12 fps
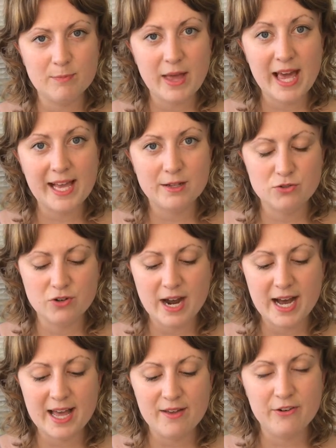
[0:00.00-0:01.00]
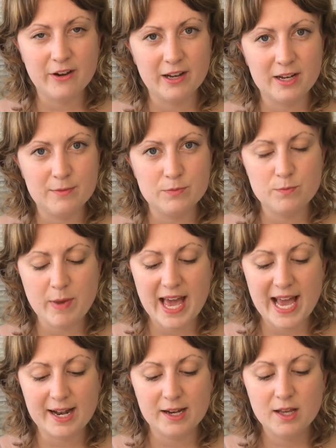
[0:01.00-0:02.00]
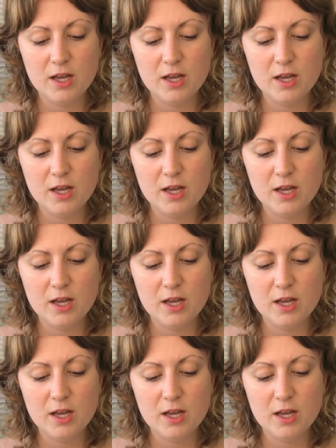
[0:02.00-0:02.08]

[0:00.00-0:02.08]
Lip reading: paint dry if you're going to paint.